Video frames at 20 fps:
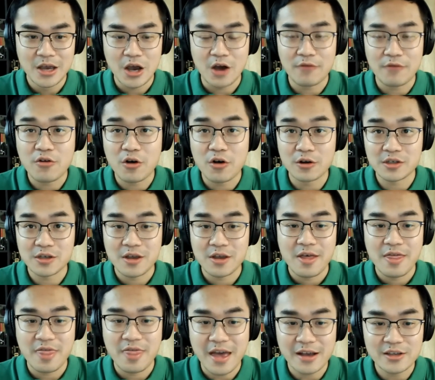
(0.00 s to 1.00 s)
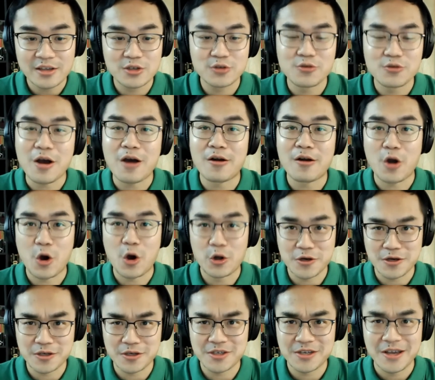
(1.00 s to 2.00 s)
Of course, thanks to our
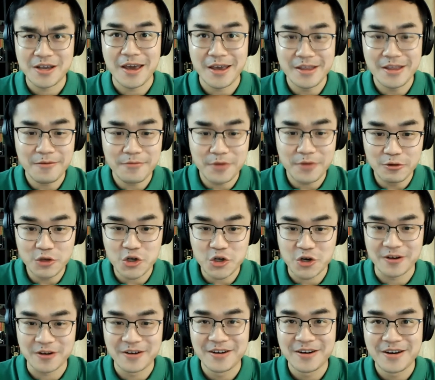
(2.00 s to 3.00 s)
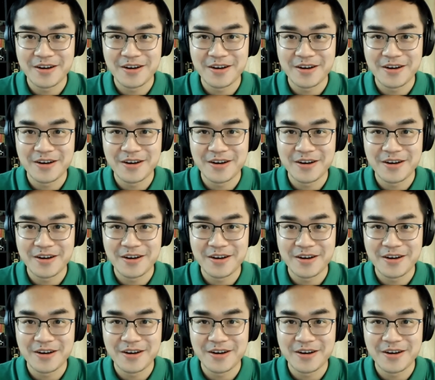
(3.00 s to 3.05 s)
audience in the future.